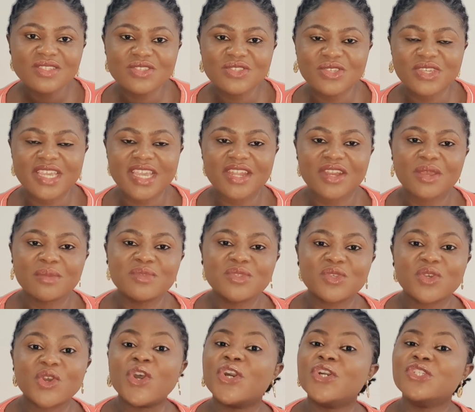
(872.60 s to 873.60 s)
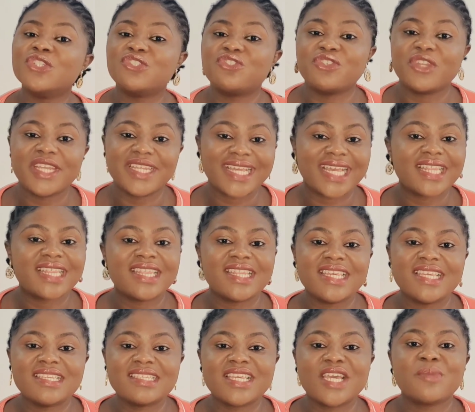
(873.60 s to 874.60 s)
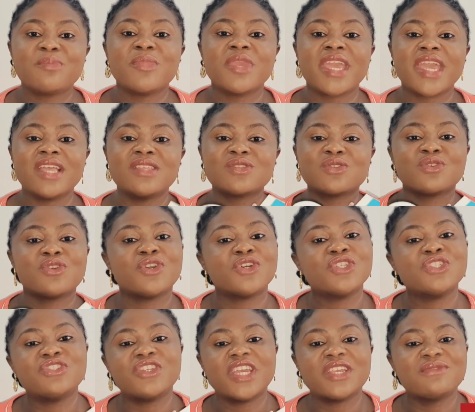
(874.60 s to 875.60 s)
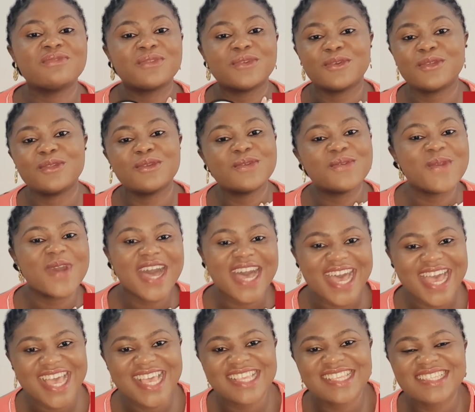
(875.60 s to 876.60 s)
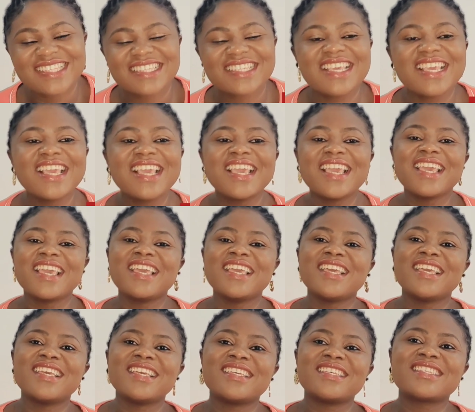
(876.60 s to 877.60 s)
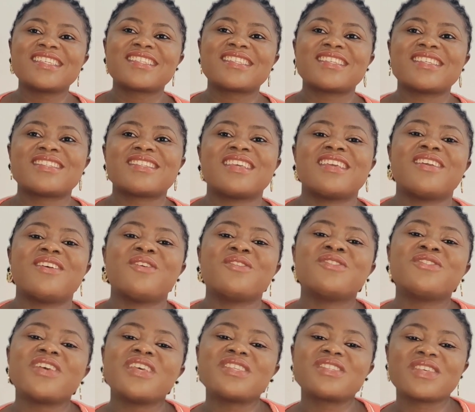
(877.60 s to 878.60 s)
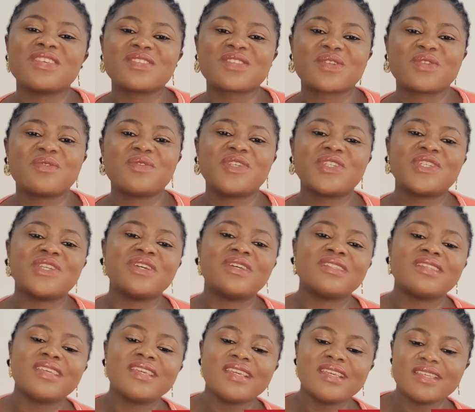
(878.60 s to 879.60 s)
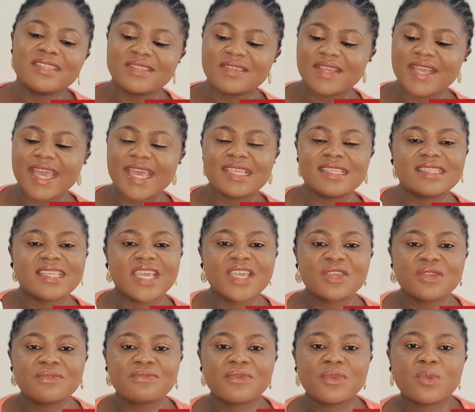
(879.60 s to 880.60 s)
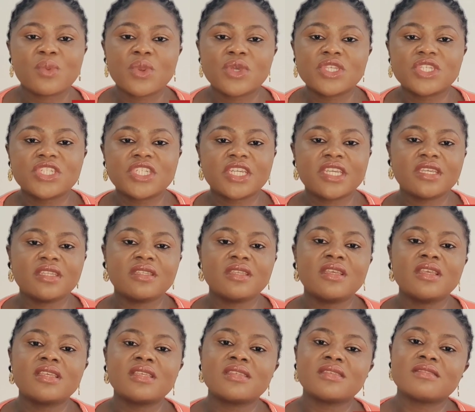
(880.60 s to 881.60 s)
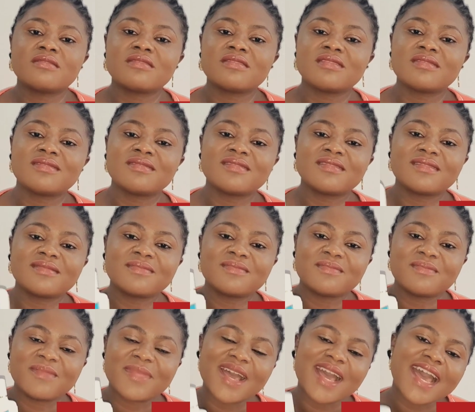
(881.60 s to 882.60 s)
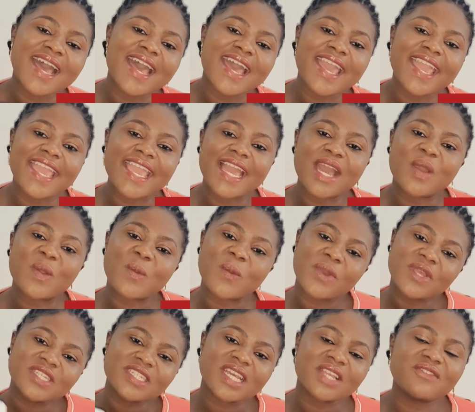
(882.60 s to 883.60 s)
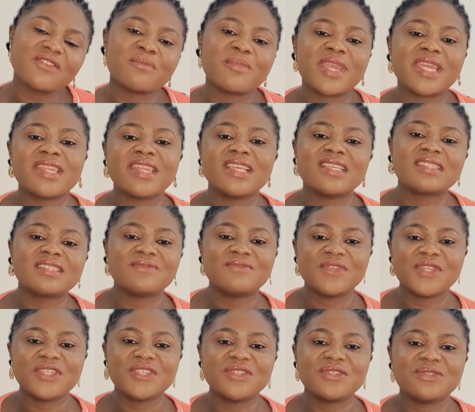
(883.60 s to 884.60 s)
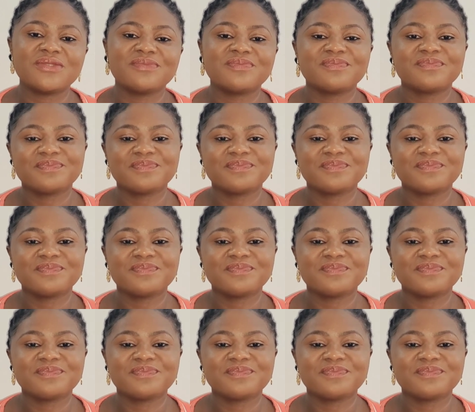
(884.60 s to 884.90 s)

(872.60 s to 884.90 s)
to get up to 100 at least. Help me get to 100 followers, 100 subscription. So guys, thank you for watching. Bye, and watch out for my next video.